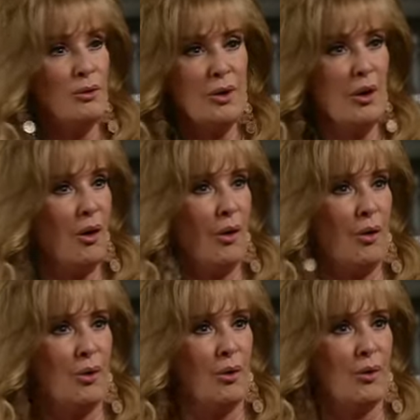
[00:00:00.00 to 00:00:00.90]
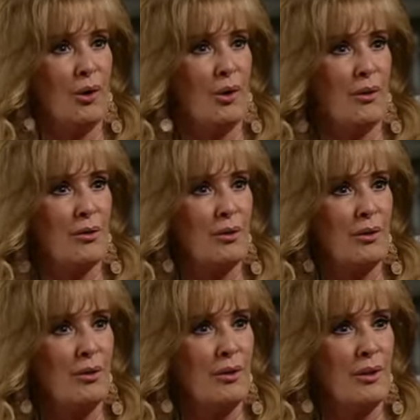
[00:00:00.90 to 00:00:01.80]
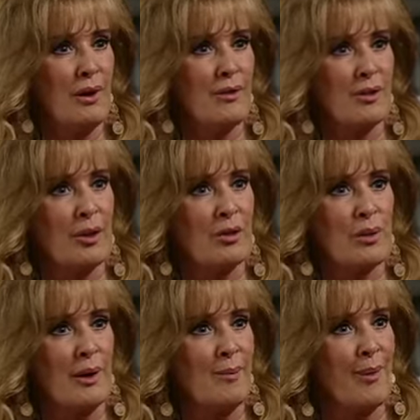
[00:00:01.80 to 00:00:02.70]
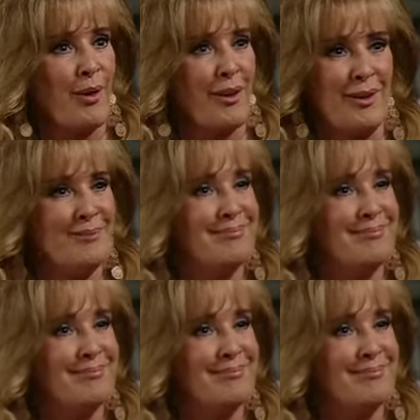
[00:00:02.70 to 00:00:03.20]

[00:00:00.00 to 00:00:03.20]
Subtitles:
No, no, there's no need to go to any bother.